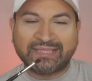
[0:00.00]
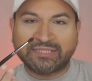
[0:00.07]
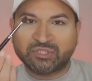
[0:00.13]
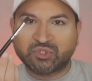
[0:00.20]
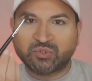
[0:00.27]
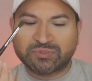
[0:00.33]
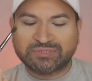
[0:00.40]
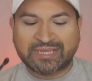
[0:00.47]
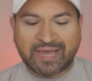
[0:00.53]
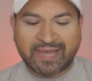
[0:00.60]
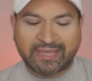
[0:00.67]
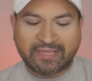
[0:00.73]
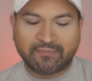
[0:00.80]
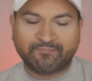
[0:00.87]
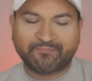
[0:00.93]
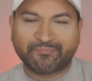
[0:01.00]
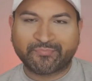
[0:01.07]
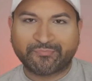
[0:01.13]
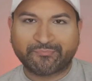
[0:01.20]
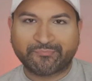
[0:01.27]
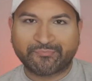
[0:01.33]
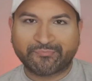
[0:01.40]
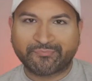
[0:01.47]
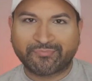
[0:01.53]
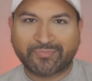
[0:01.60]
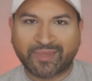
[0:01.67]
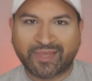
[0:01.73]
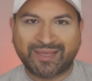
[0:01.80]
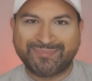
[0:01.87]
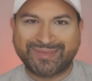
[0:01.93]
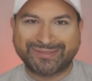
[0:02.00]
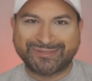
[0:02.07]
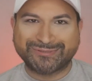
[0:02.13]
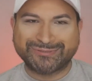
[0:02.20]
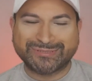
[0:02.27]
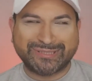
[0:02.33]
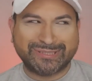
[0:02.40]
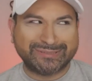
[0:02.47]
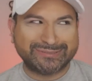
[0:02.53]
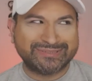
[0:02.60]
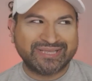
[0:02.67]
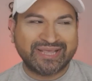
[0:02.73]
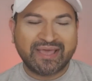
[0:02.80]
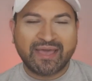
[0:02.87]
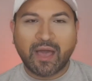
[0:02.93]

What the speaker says: into side. That made no sense.